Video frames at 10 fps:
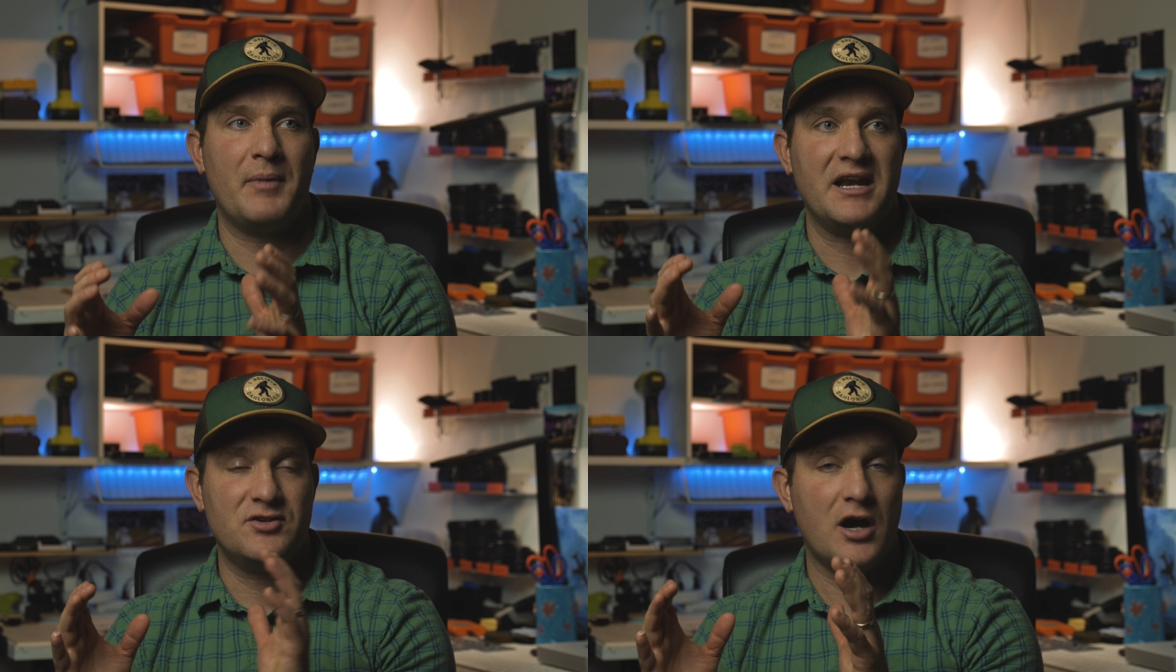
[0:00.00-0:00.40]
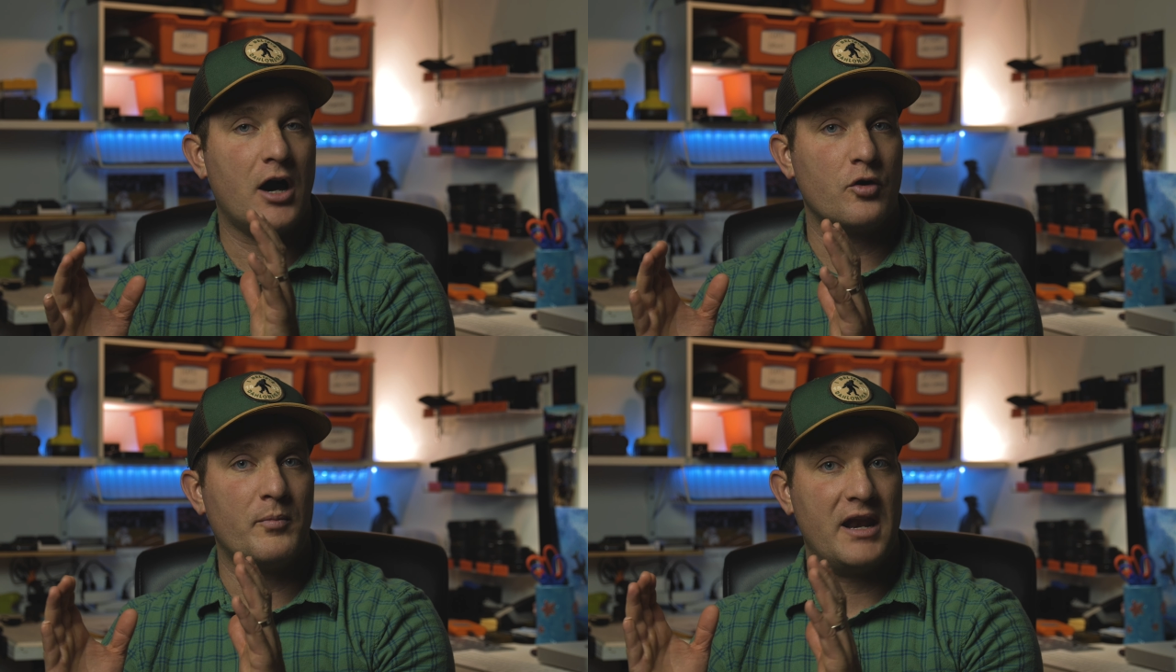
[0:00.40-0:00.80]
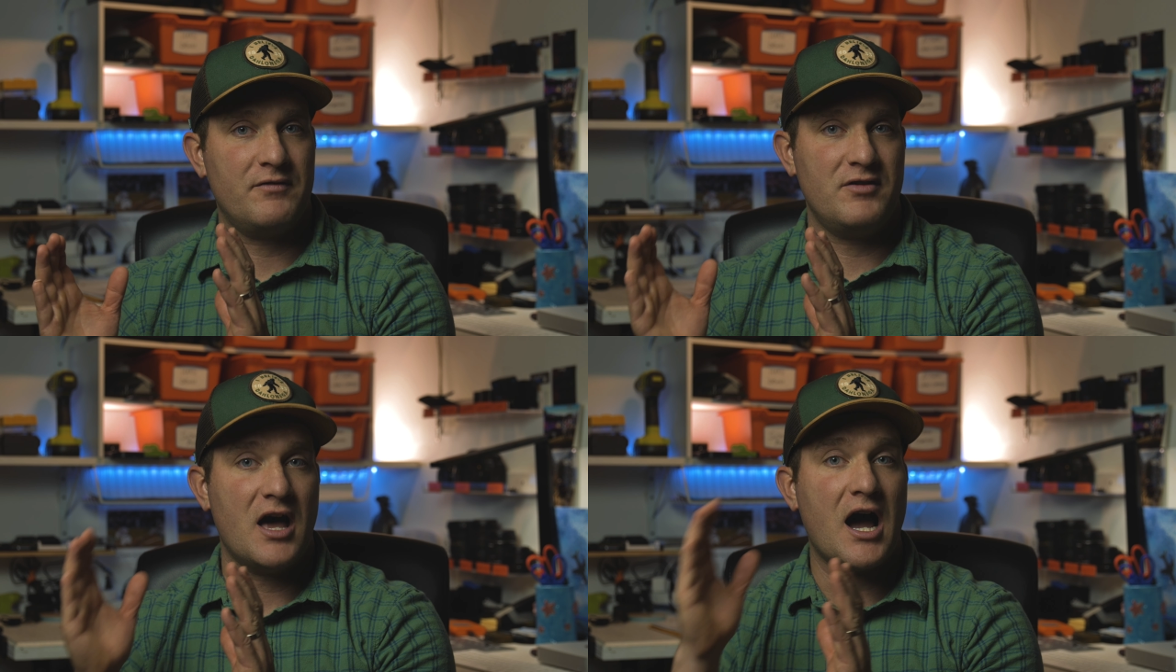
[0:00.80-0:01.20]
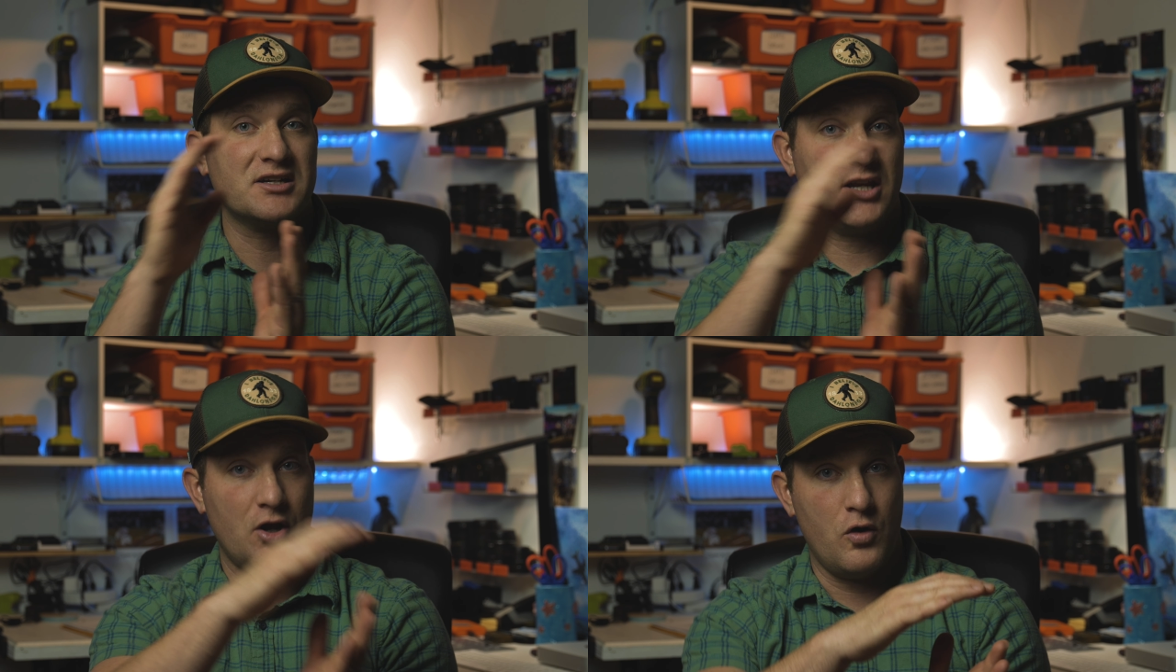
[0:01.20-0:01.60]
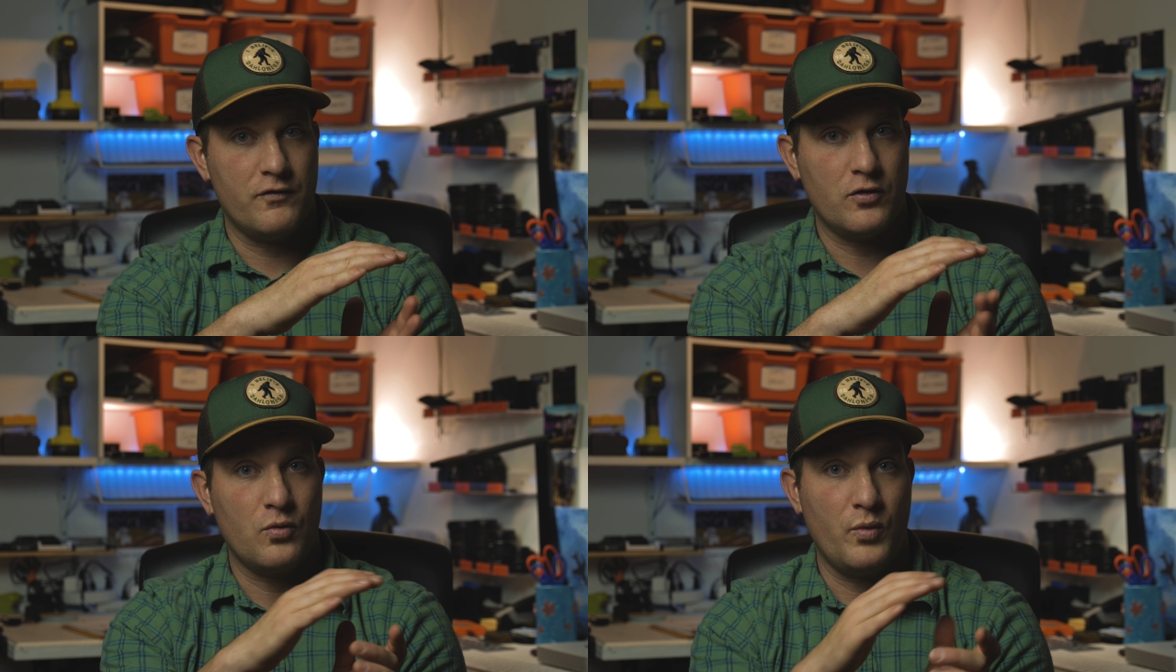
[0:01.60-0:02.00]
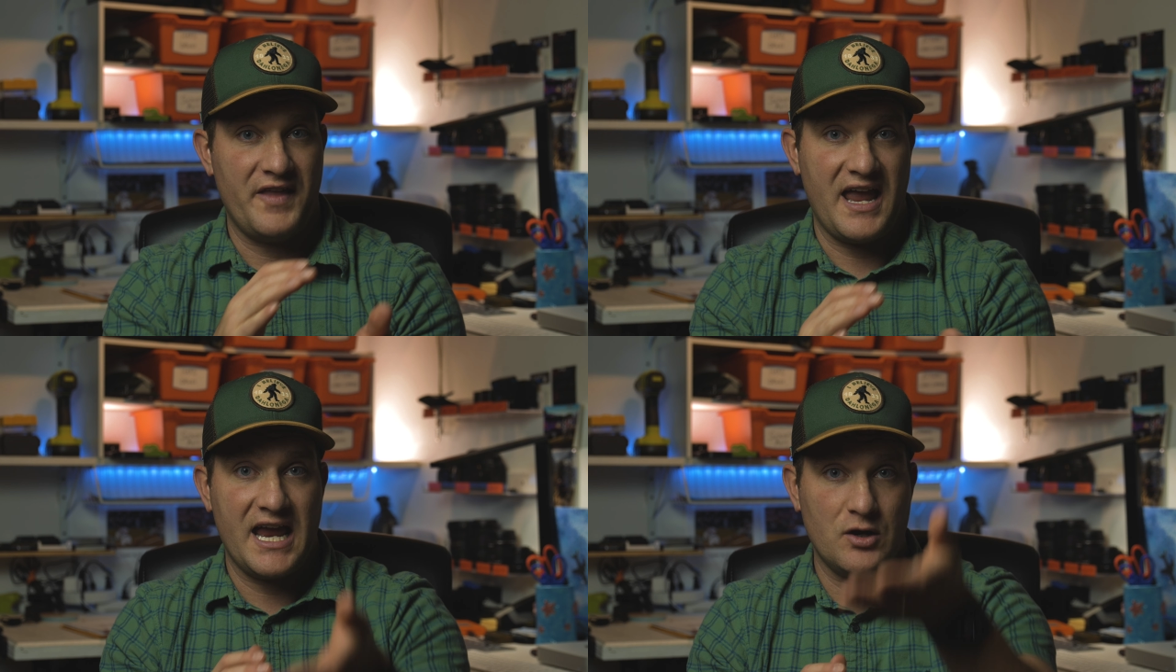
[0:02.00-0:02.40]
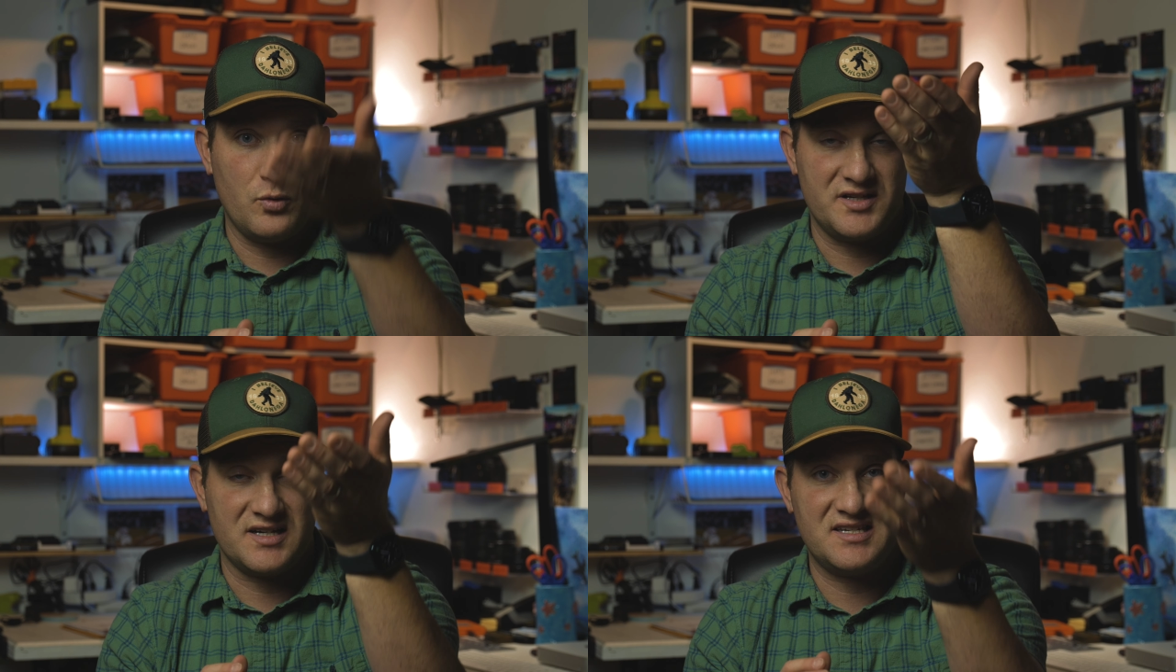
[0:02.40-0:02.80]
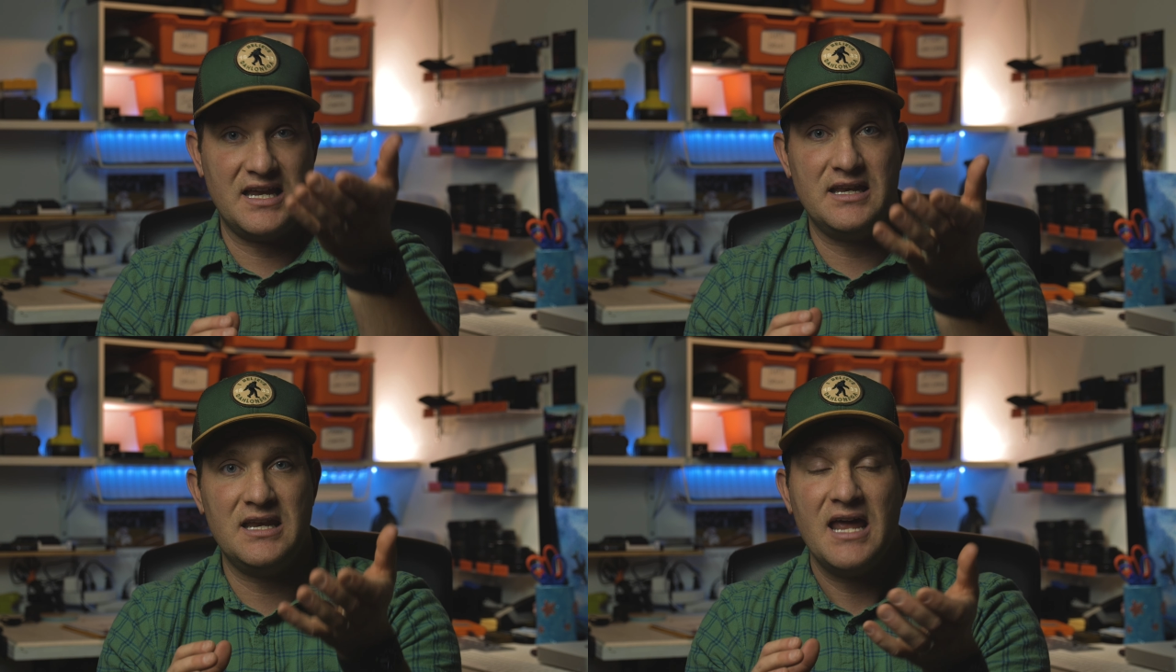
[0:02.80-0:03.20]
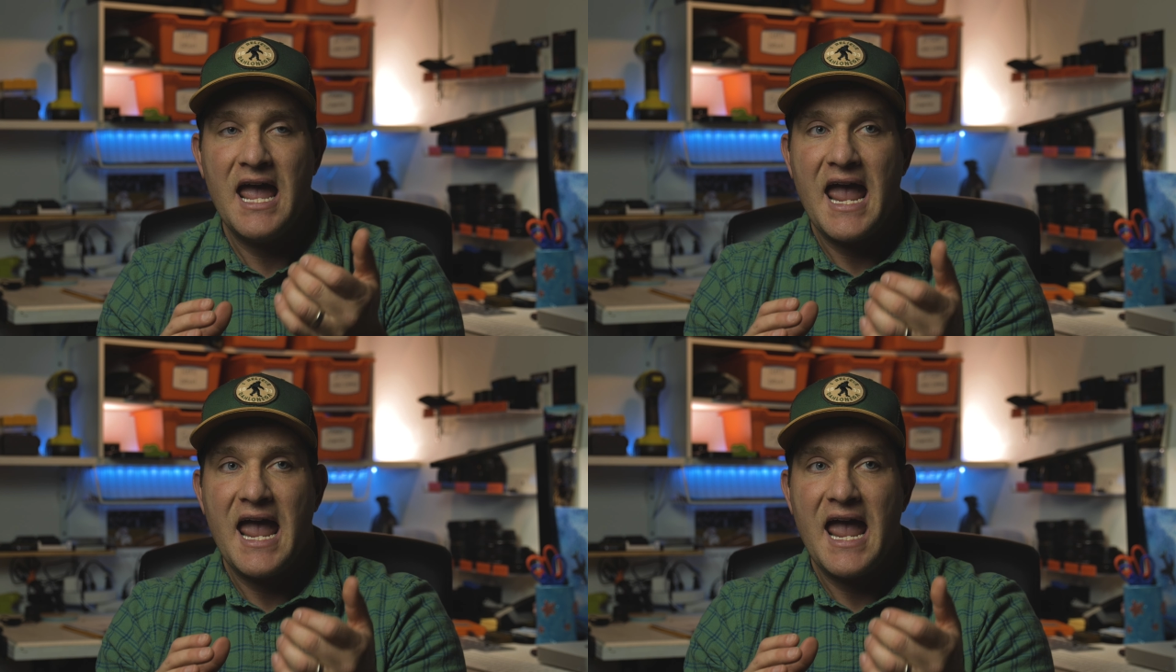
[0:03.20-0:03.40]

my daughter might have knocked it over when the handle was extended,